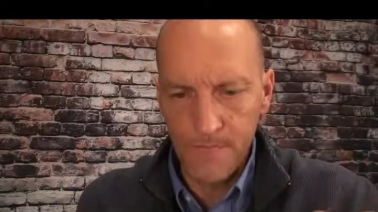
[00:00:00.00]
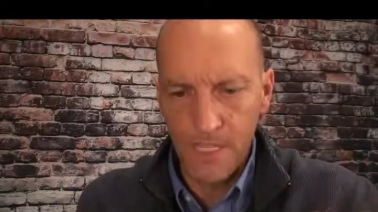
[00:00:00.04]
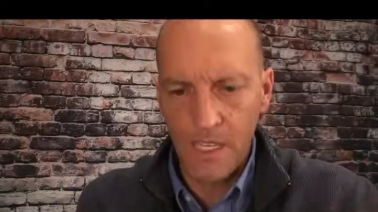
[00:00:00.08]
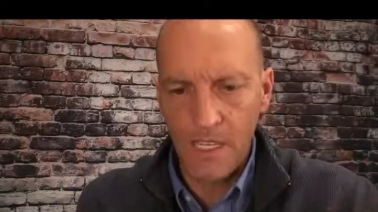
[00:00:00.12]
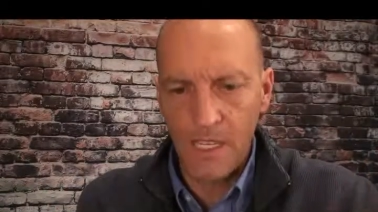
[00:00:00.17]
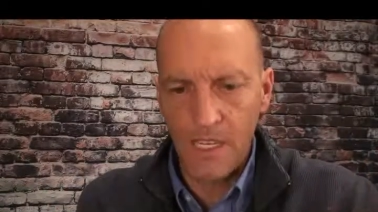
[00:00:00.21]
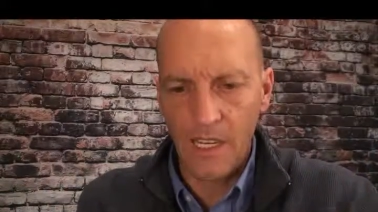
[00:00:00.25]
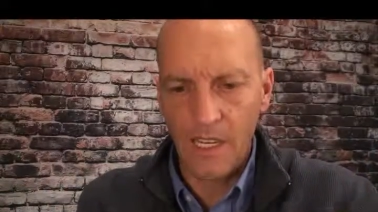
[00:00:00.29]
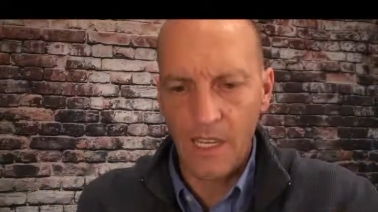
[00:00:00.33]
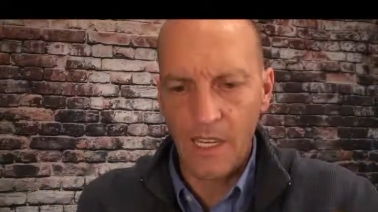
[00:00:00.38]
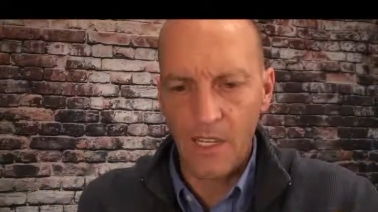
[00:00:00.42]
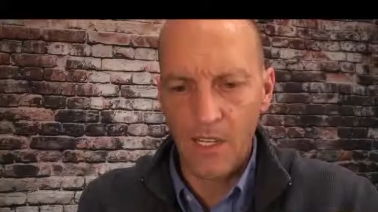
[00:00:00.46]

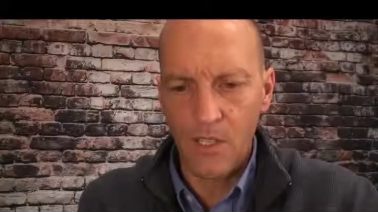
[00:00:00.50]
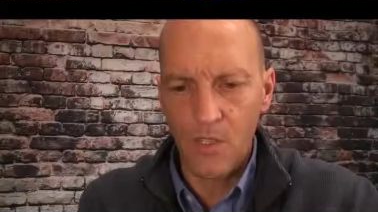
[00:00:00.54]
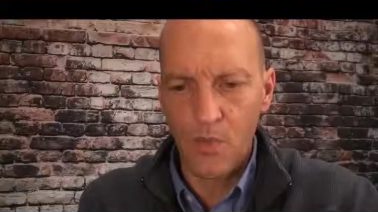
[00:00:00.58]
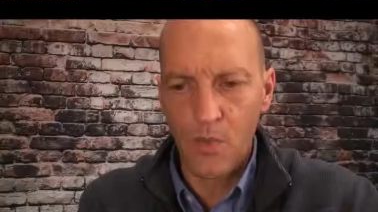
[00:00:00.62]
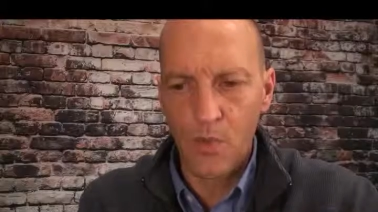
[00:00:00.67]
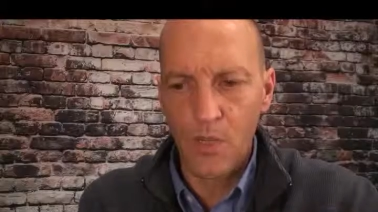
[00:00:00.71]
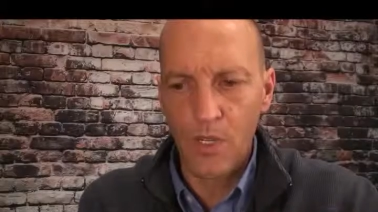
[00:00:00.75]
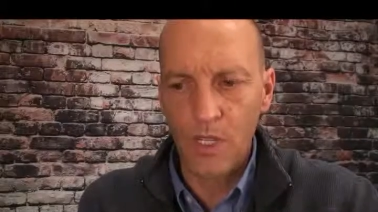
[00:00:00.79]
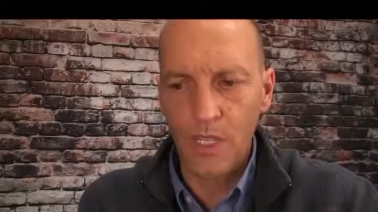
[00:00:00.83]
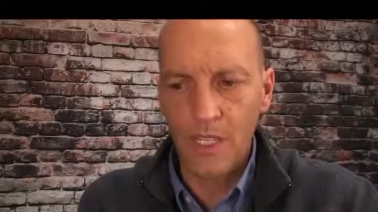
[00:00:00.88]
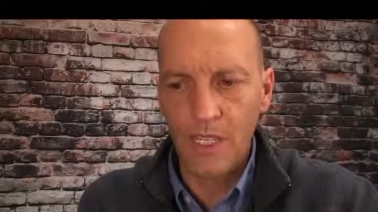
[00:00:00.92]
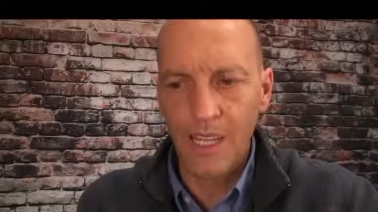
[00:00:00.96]
and and it's
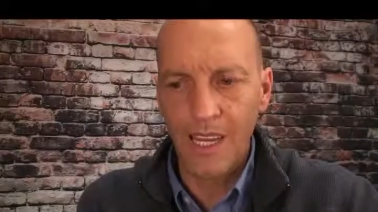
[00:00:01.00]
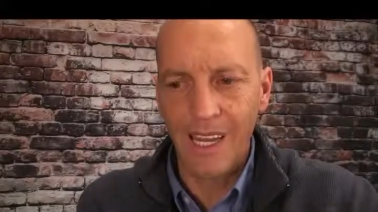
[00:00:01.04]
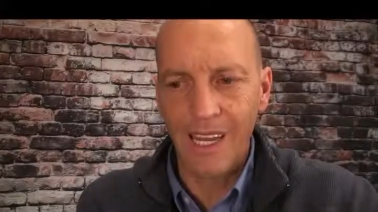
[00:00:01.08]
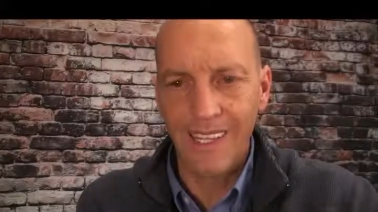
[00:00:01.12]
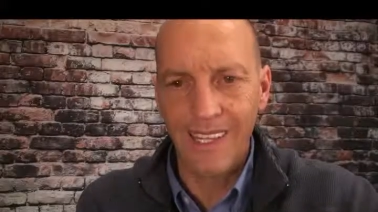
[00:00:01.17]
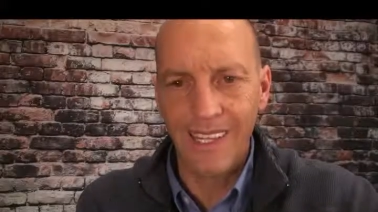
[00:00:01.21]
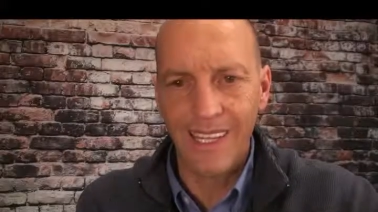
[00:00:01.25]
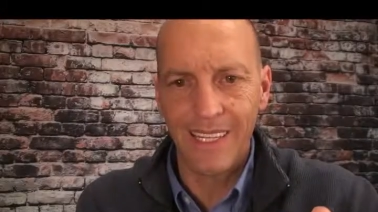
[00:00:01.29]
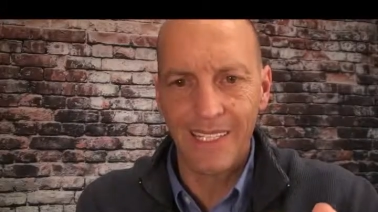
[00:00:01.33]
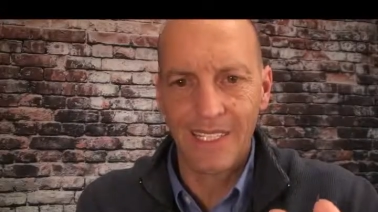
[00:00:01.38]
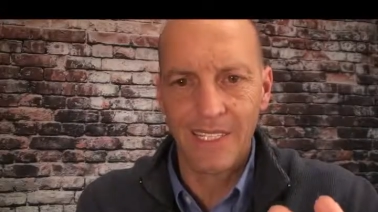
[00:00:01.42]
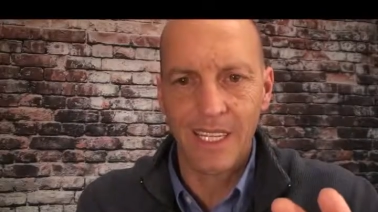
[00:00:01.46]
really
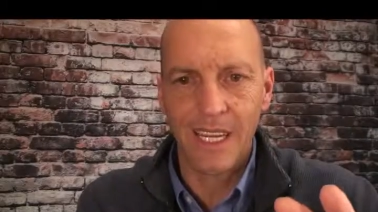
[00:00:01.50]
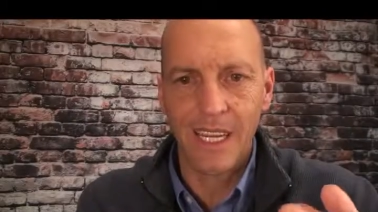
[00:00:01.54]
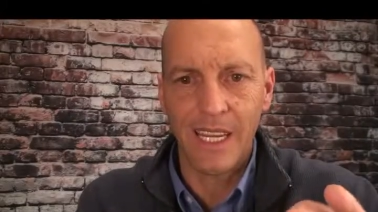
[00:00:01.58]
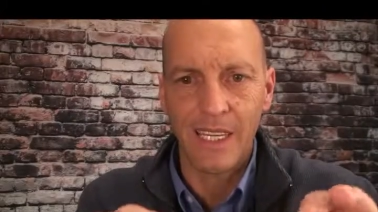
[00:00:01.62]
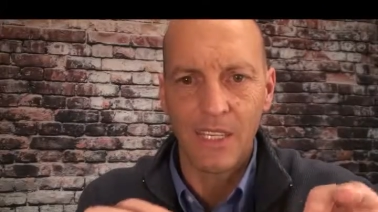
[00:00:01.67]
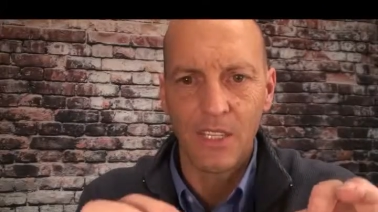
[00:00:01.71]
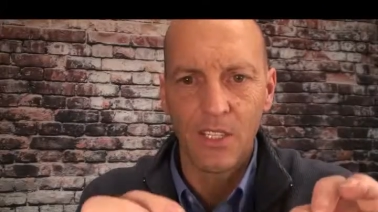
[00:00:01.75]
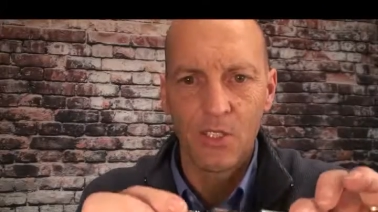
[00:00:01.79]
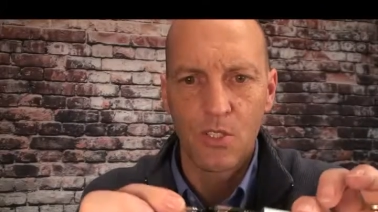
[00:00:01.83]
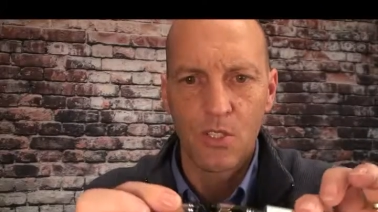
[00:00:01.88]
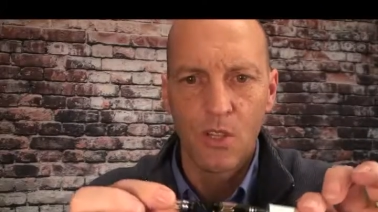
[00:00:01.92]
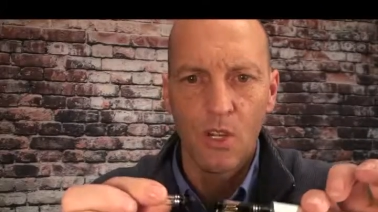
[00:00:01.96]
not that
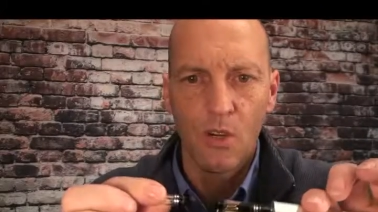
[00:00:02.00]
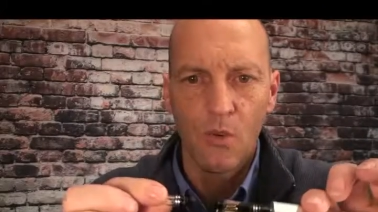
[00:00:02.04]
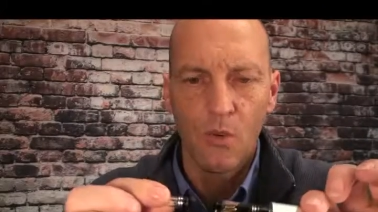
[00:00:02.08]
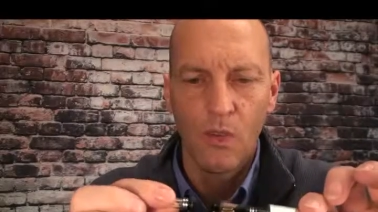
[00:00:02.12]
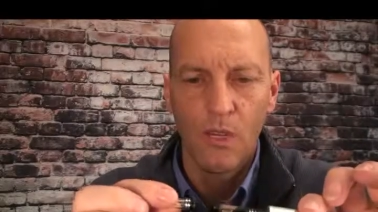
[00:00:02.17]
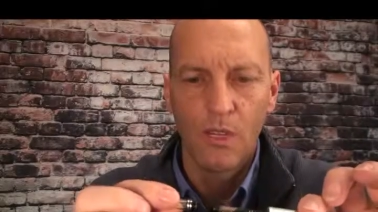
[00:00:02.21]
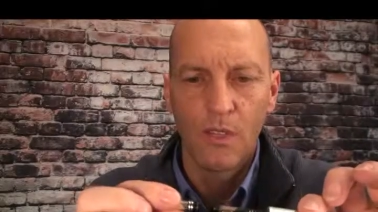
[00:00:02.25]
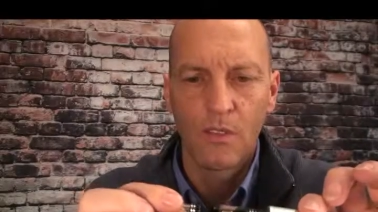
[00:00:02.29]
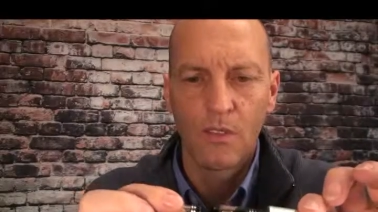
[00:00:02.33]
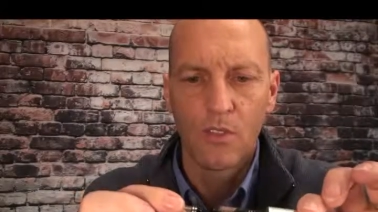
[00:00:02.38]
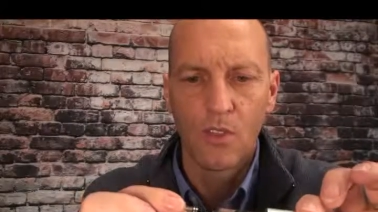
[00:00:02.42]
tight to start with.